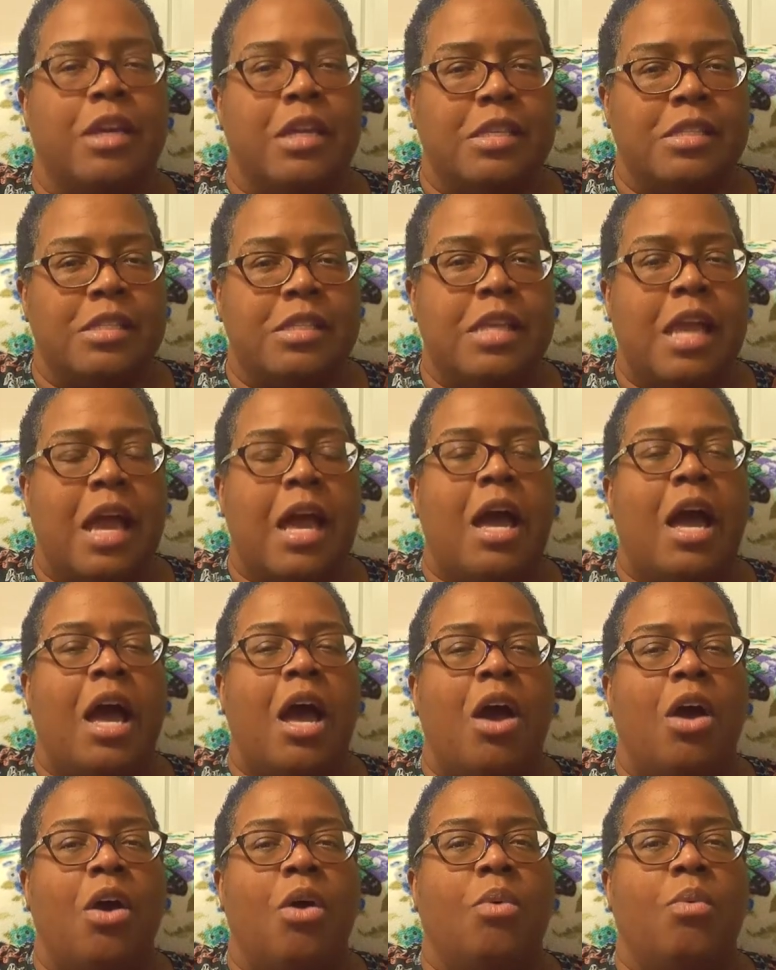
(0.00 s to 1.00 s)
is not
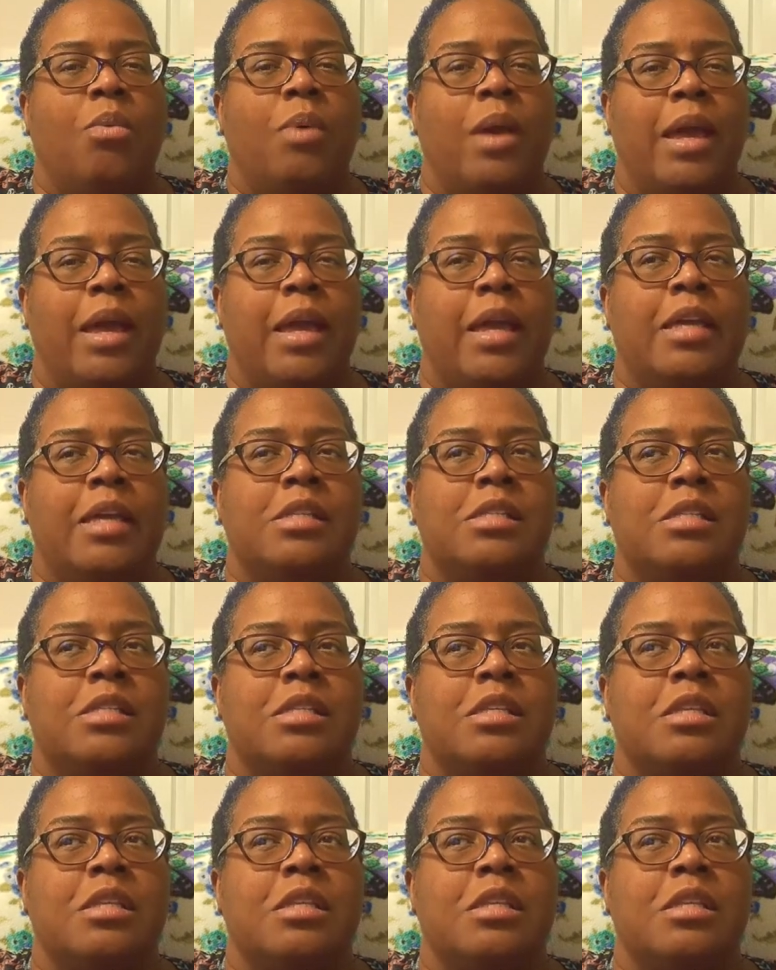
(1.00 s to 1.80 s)
always,